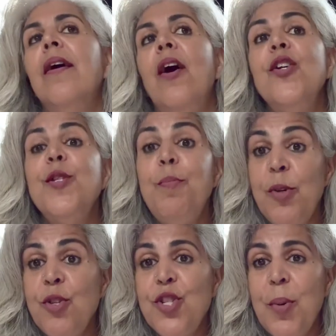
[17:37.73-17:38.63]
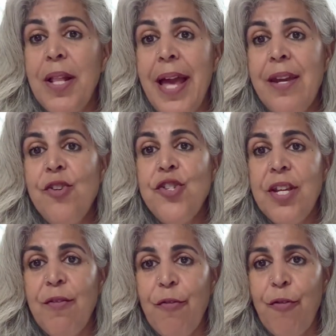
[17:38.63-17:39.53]
our spiritual
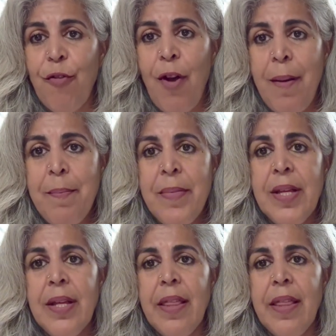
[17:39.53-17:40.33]
energy from